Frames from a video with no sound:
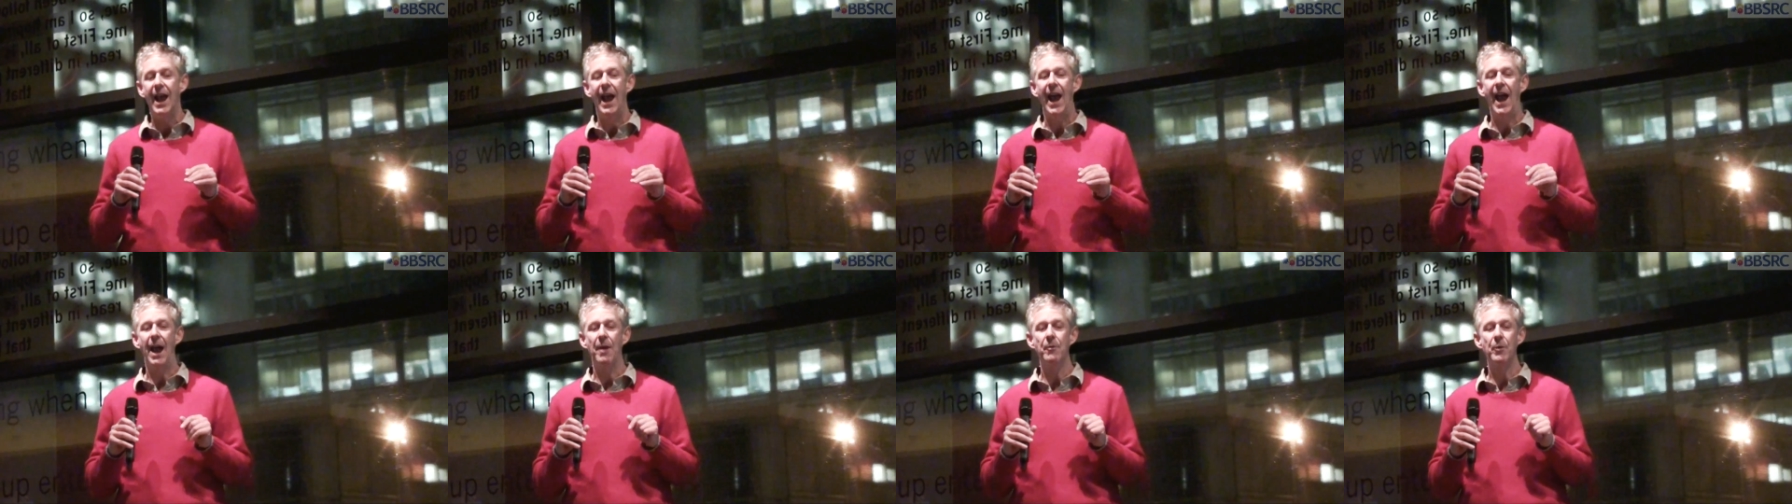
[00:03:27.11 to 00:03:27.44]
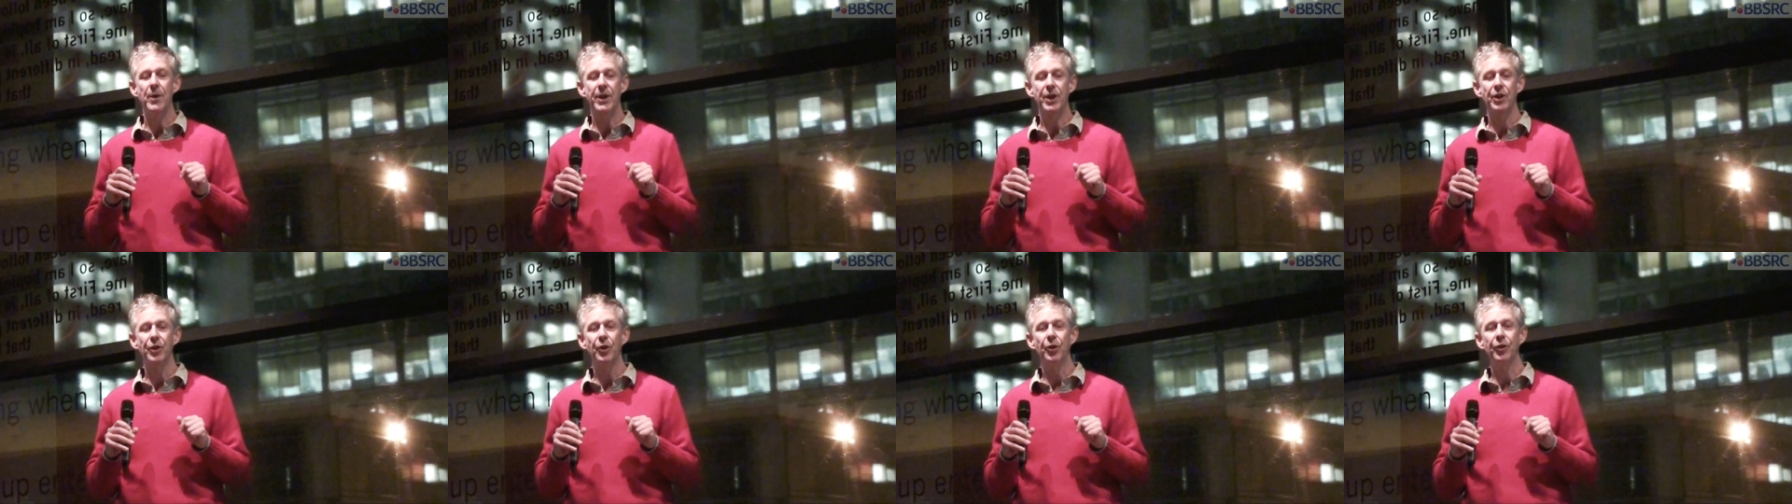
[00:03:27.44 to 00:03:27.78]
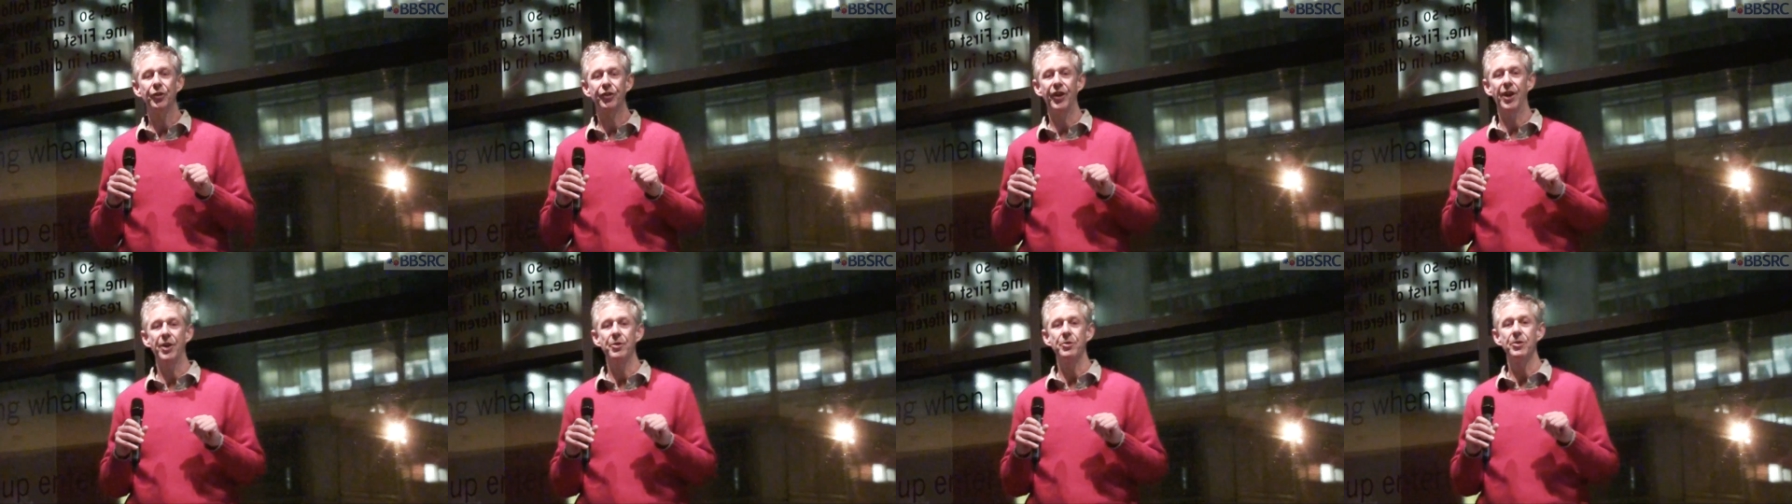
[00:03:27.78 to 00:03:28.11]
And we can
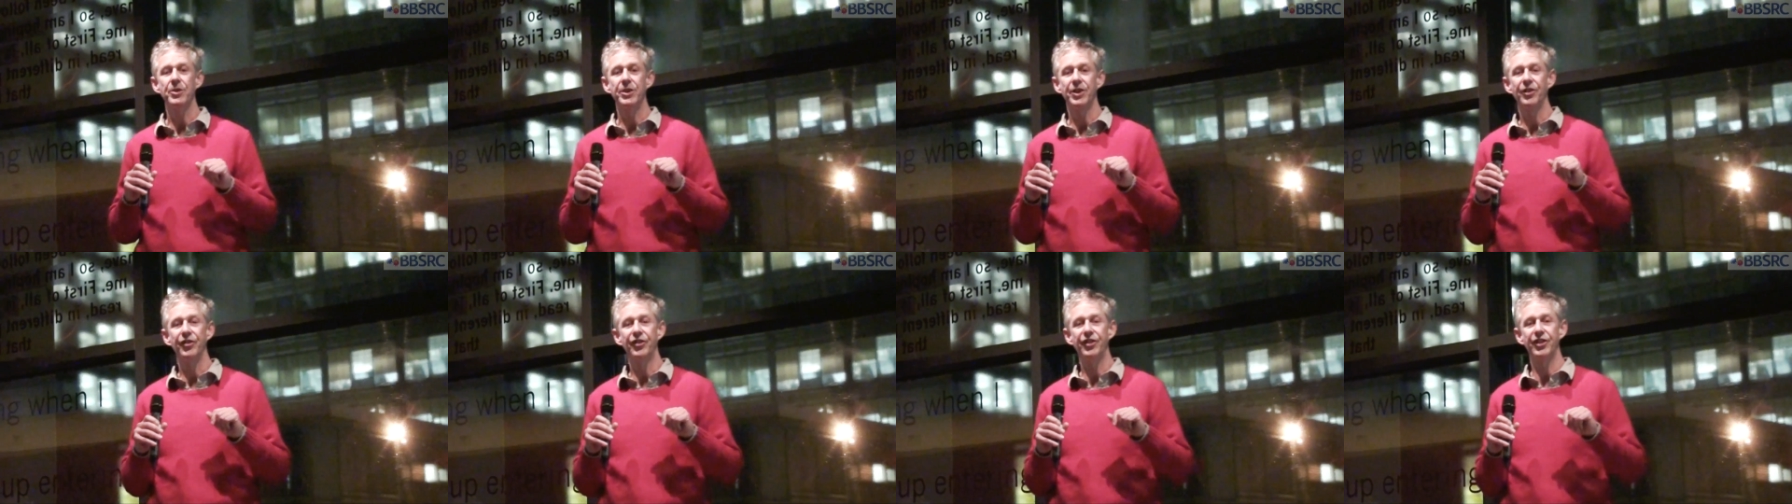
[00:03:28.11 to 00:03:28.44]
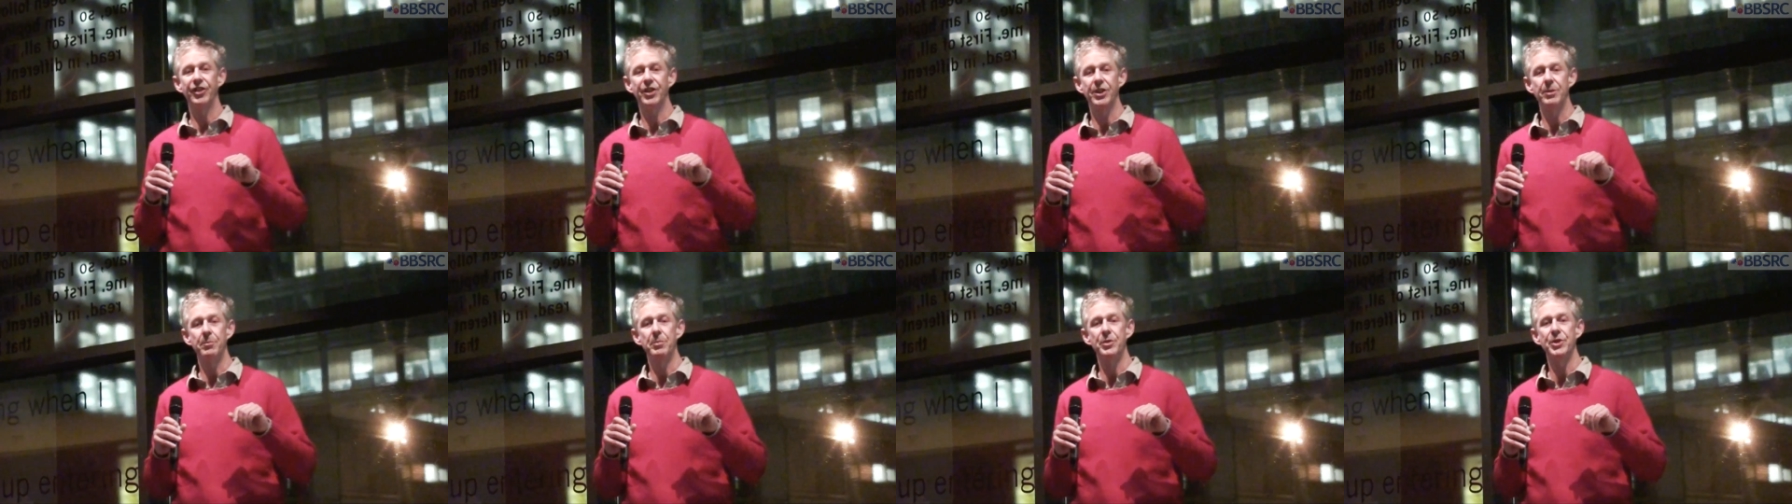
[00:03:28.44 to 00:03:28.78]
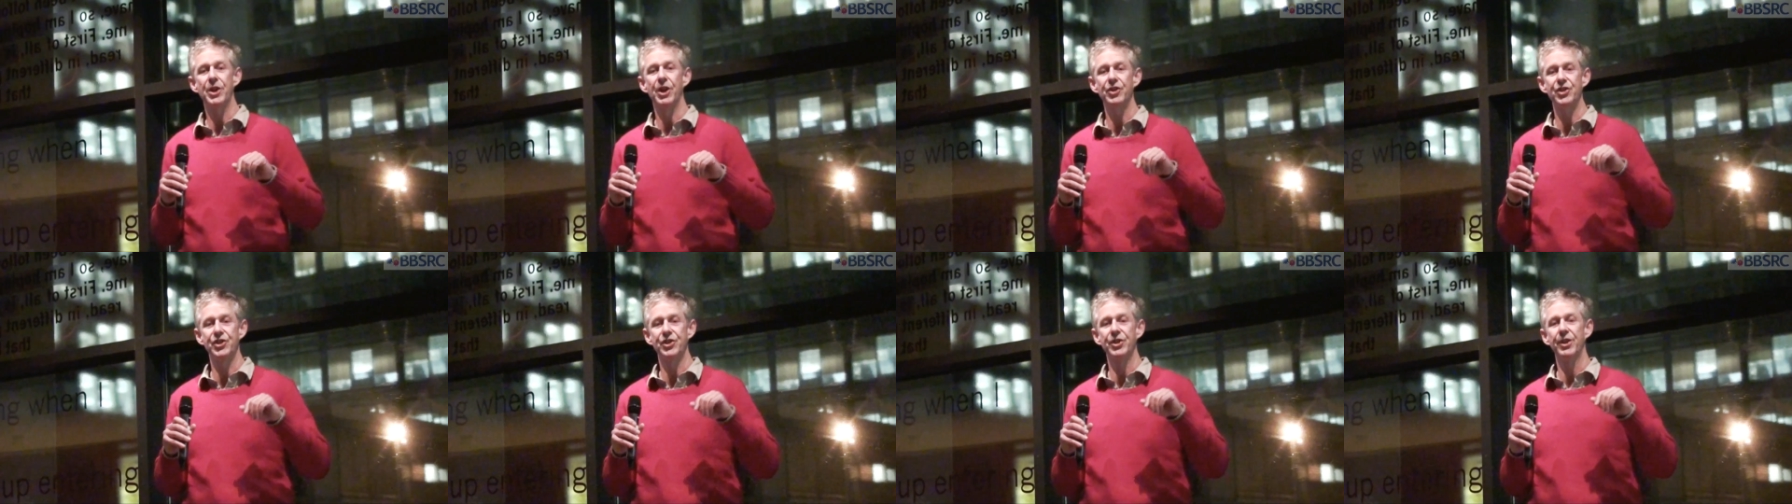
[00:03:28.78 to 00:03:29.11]
also consider the
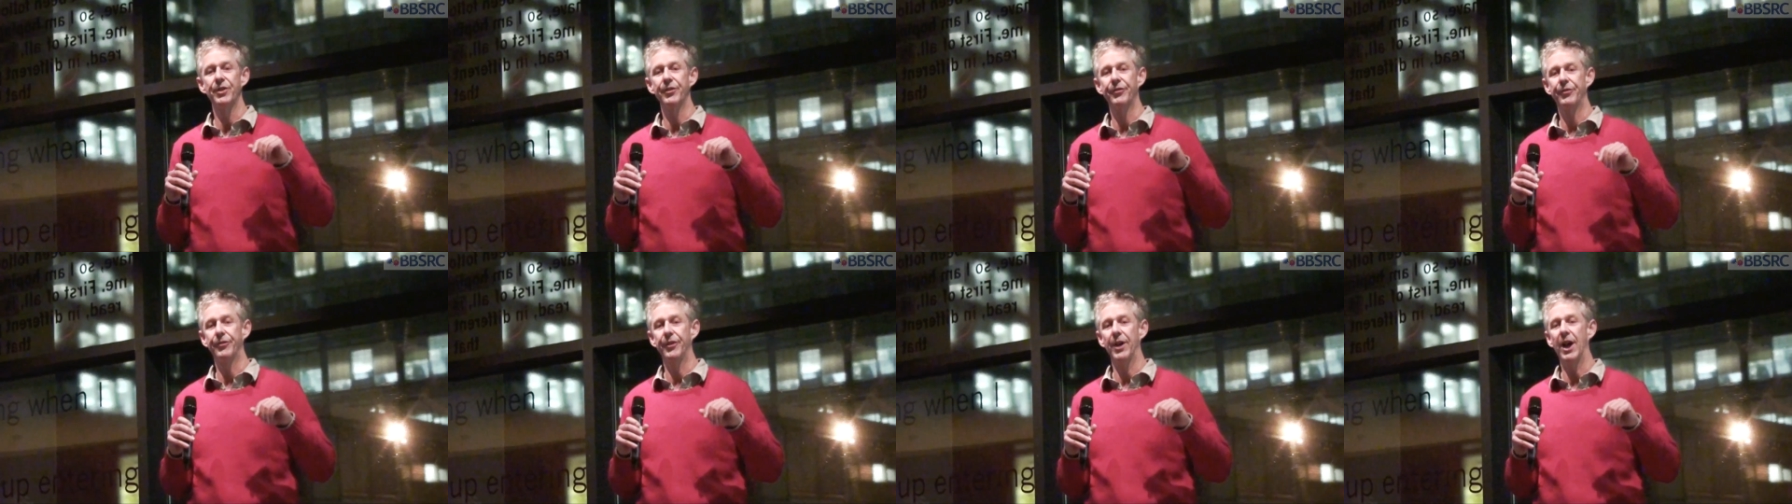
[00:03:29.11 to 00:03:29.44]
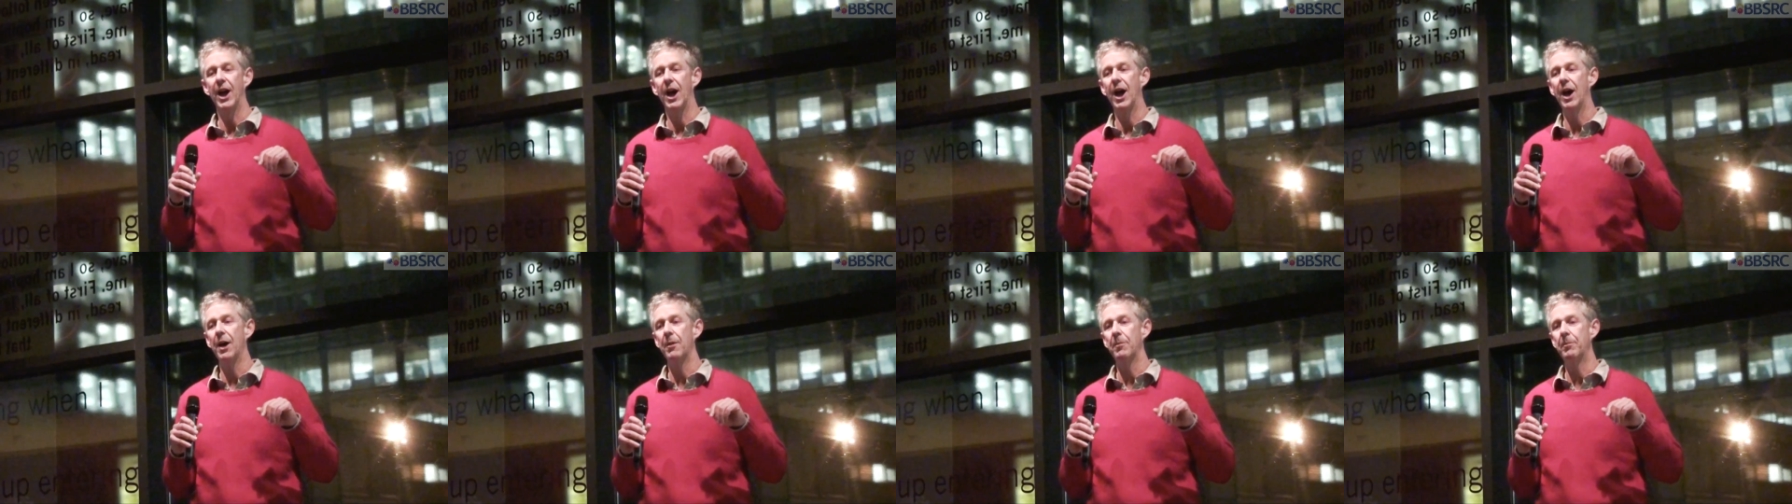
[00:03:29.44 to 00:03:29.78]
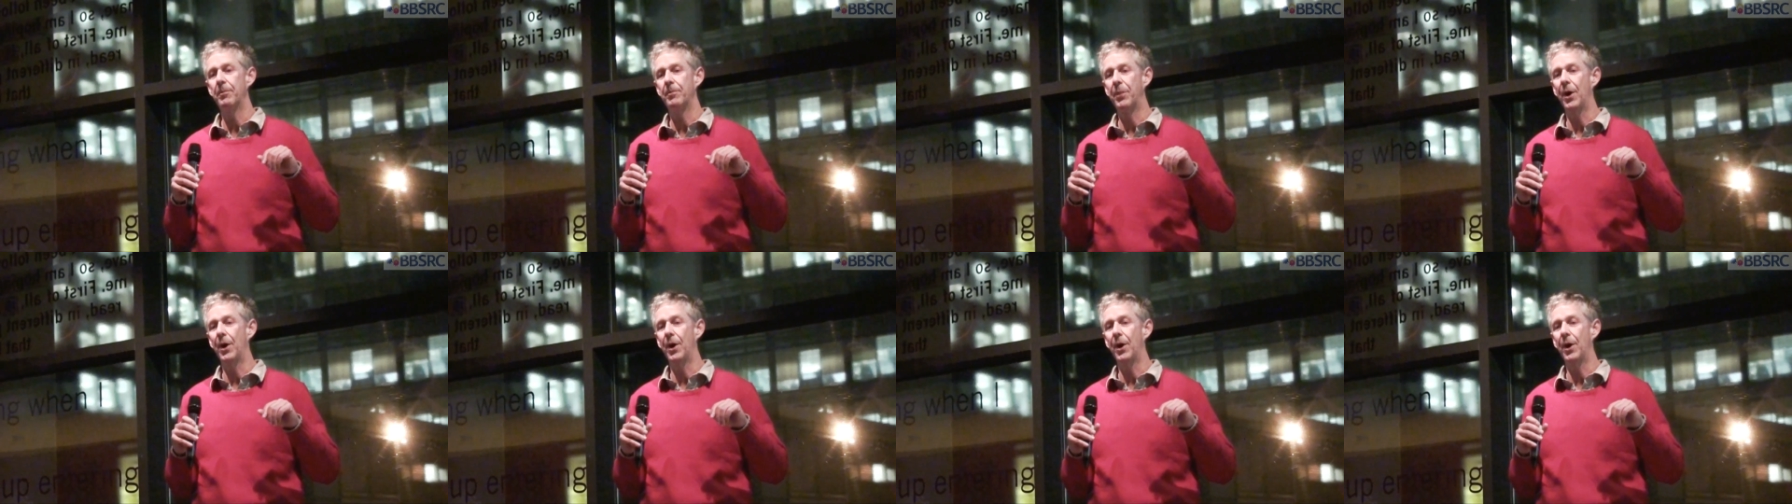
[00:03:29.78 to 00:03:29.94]
production of